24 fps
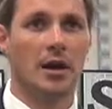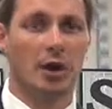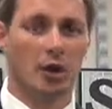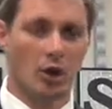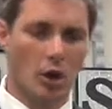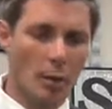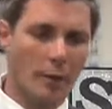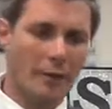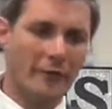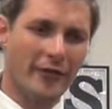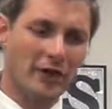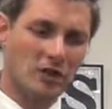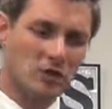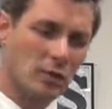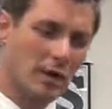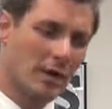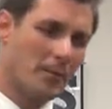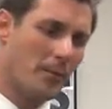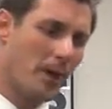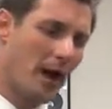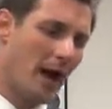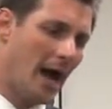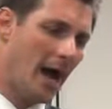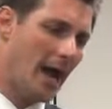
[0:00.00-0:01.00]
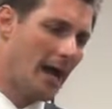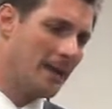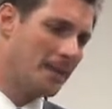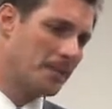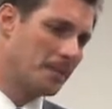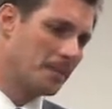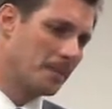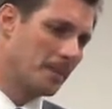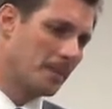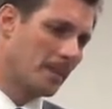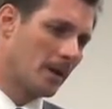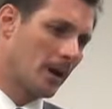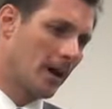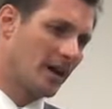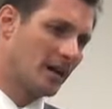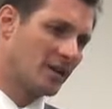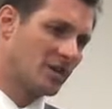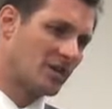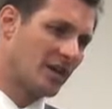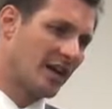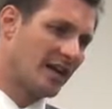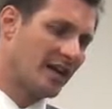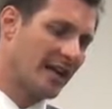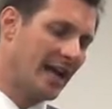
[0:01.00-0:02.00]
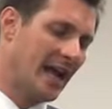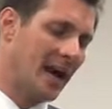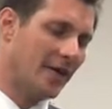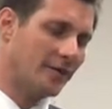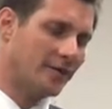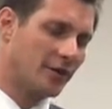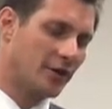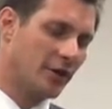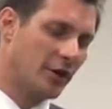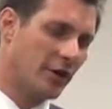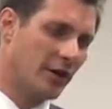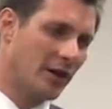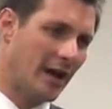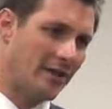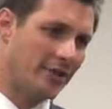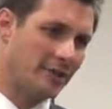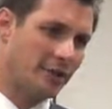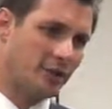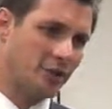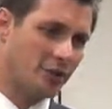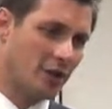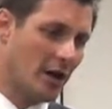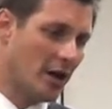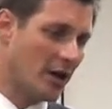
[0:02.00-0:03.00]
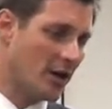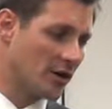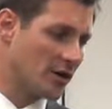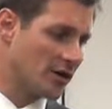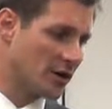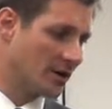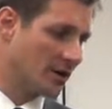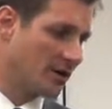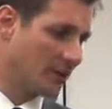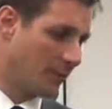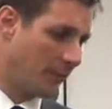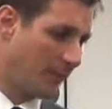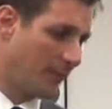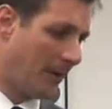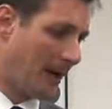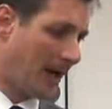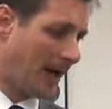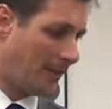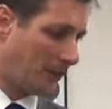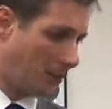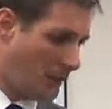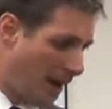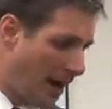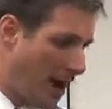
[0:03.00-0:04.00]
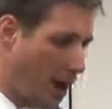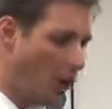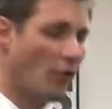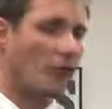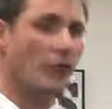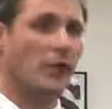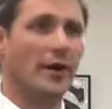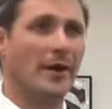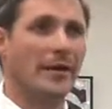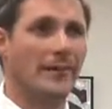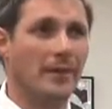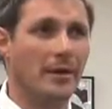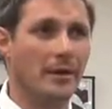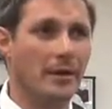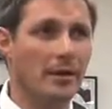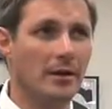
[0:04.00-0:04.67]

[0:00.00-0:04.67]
A group of us went by on a Sunday afternoon after church and went by to pray over him.